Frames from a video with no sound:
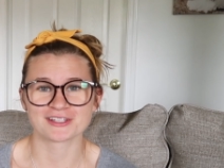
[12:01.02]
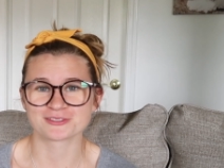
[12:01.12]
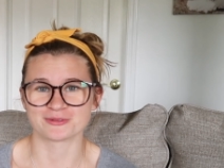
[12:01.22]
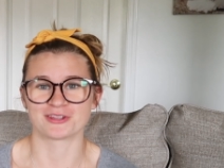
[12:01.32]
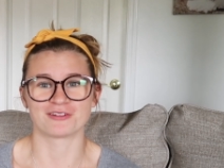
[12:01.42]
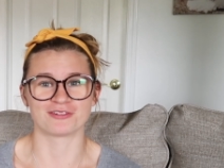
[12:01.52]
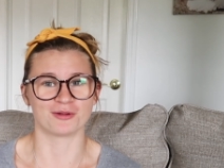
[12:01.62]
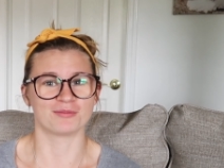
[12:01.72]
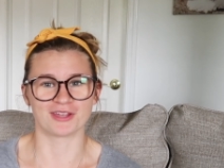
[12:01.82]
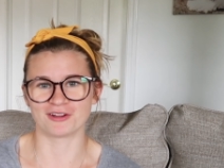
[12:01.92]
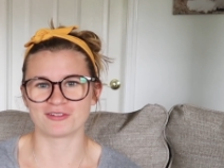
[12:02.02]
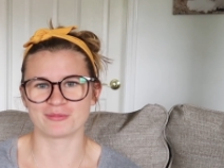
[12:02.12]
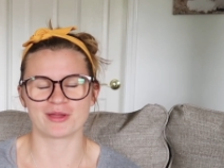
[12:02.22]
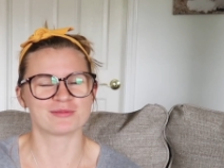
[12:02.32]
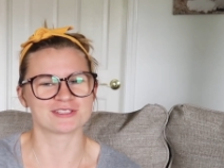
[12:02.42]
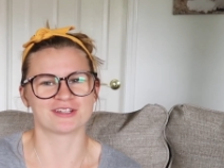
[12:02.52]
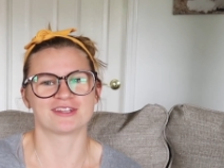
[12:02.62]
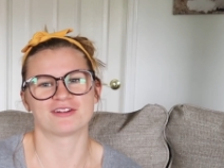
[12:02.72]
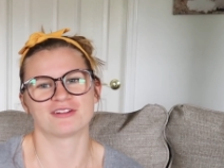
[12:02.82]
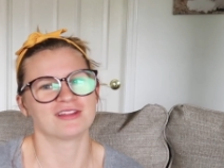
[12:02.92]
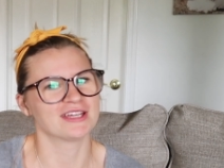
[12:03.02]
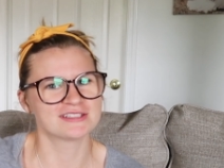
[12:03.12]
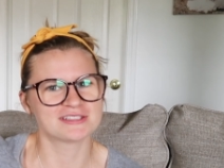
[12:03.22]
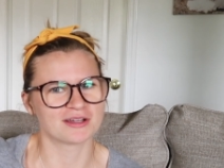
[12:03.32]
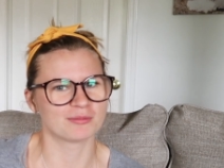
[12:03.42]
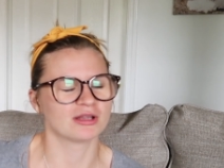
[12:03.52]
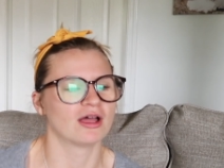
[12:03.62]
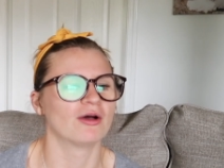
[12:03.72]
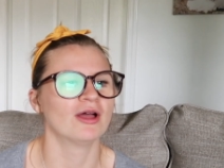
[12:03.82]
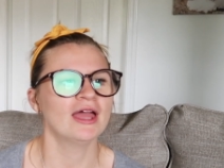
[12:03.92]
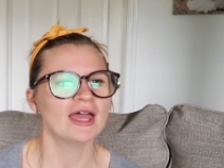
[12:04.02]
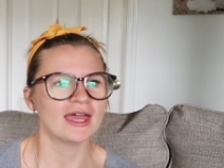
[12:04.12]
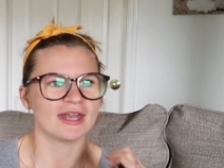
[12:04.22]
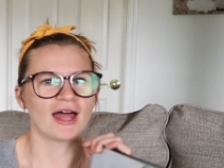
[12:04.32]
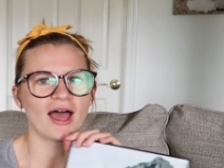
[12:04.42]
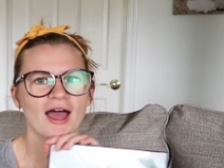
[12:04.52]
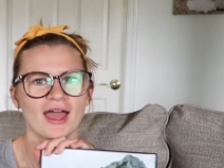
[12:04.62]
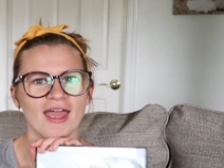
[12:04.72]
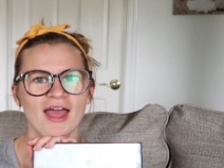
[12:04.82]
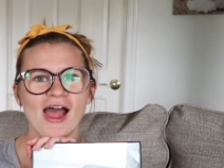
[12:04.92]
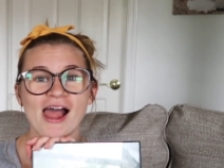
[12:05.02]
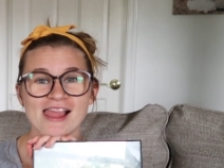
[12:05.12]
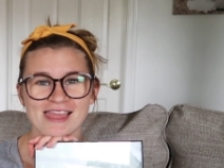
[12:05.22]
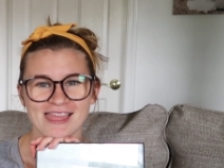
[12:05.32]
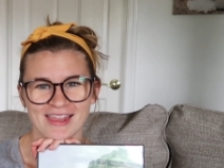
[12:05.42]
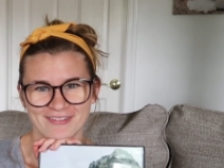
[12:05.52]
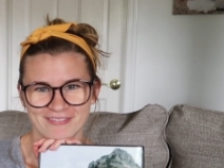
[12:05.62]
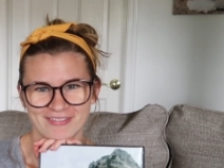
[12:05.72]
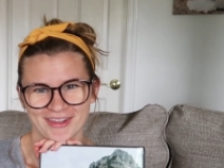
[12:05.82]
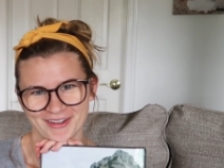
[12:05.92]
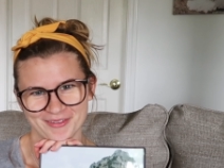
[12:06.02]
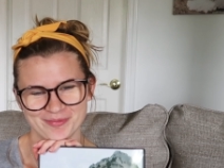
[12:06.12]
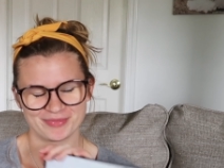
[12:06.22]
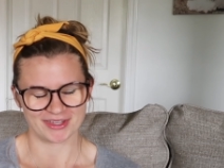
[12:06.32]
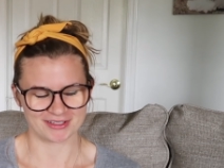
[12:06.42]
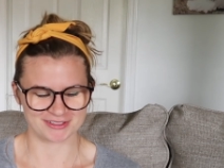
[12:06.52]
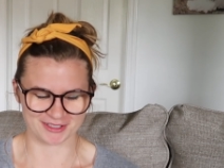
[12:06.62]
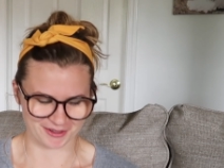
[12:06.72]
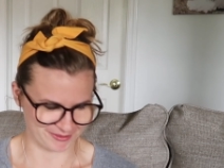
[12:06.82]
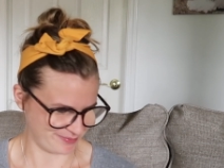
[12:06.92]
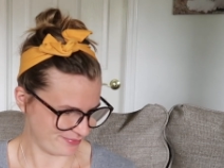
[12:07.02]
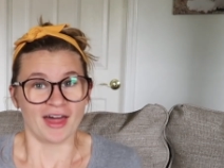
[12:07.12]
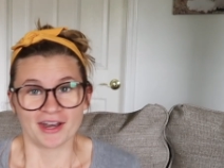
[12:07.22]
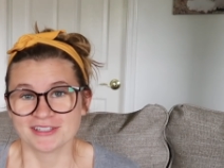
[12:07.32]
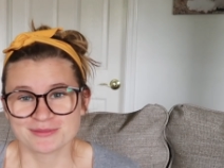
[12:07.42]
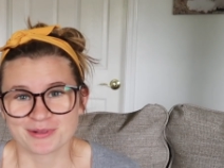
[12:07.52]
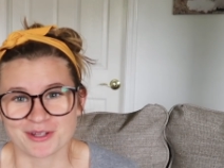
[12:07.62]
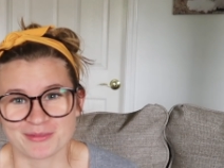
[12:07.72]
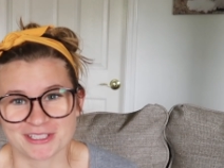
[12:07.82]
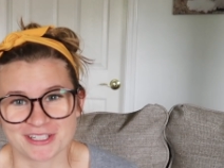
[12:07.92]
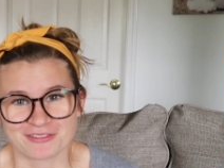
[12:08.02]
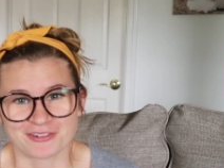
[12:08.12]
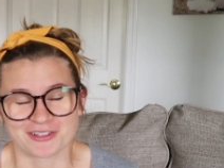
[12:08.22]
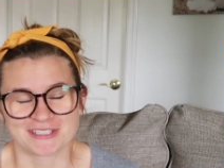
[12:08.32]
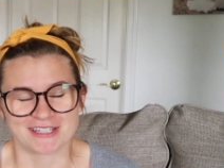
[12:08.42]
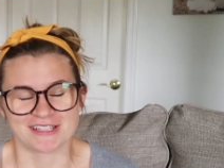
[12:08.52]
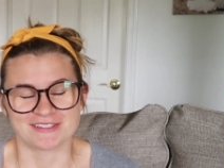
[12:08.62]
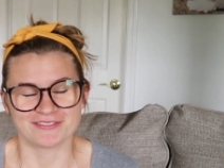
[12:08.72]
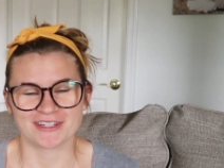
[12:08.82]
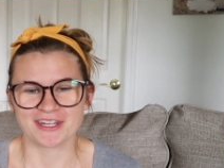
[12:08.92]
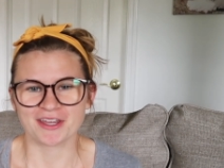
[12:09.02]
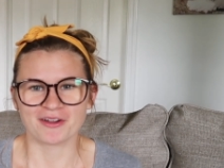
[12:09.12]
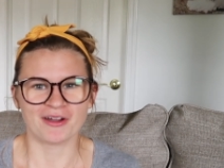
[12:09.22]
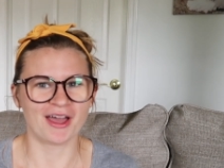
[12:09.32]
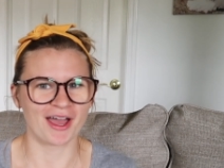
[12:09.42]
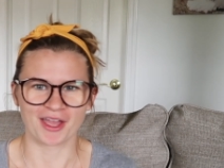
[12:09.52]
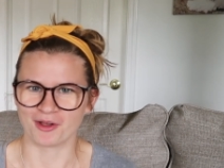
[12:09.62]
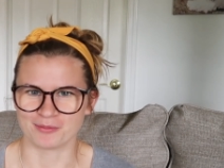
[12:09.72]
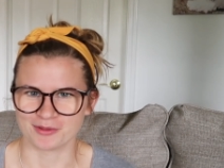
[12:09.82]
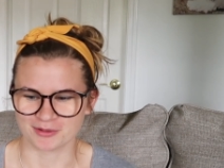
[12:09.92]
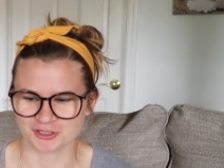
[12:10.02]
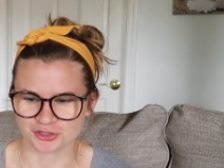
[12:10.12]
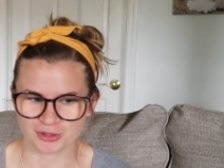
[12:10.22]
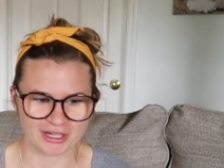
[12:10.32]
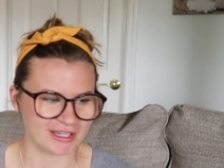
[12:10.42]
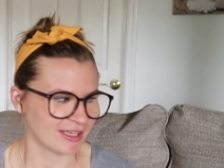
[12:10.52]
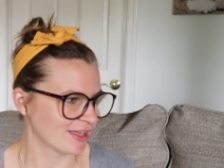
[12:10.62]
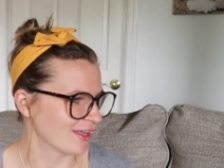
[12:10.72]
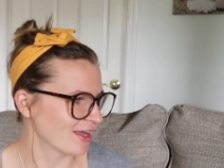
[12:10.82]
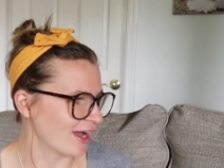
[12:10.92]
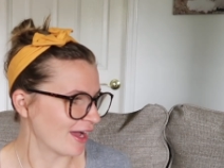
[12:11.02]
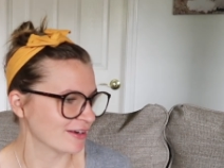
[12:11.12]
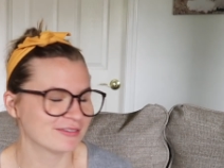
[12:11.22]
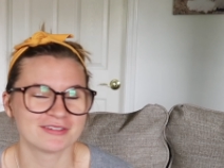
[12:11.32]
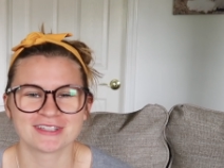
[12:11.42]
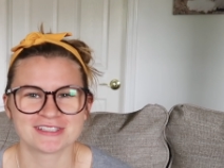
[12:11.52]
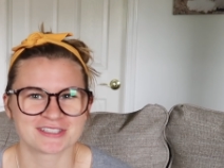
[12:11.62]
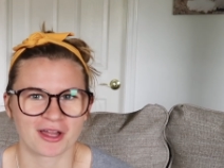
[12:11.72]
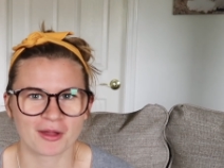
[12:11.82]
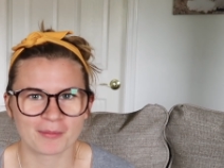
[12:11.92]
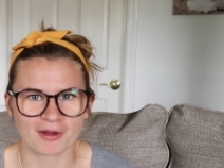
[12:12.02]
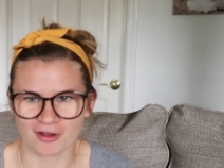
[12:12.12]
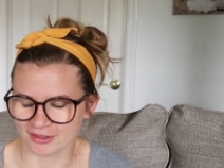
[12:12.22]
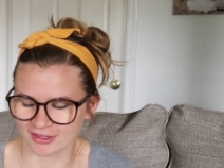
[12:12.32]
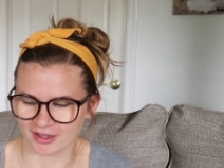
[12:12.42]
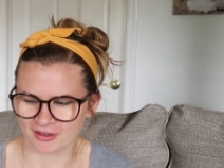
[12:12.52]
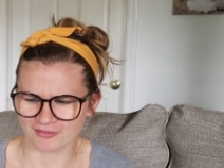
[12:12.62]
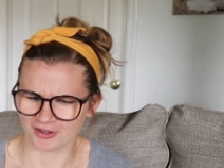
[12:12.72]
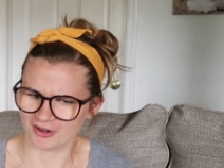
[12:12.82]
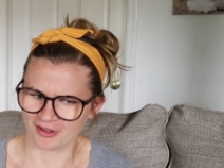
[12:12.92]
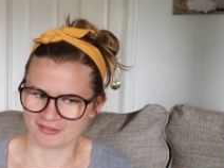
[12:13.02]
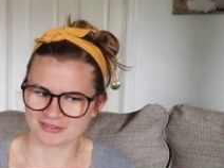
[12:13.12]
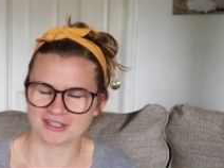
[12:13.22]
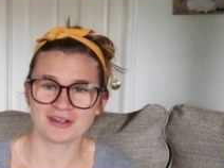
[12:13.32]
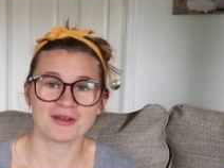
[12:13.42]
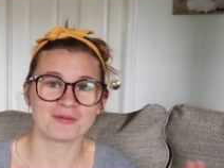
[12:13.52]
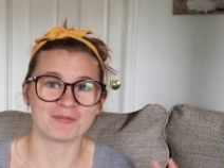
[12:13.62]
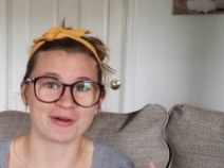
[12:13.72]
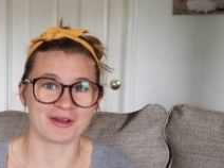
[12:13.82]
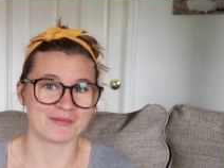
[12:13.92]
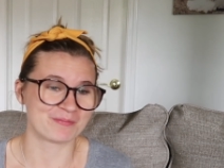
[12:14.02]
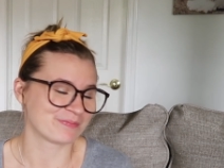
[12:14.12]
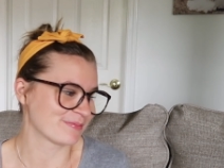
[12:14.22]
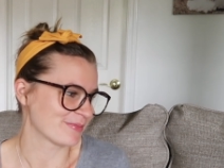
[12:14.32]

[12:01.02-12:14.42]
asked where they're from. They're from Amazon. They are linked down below, and I love them. So that is pretty much it for today's video. I hope you enjoyed it. I don't really shop online very often, but